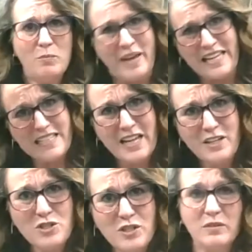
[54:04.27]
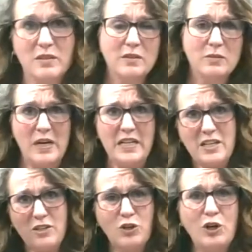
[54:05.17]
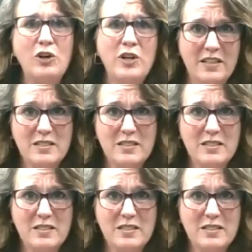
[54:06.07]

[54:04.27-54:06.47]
pay attention, Wendy, you're hurting.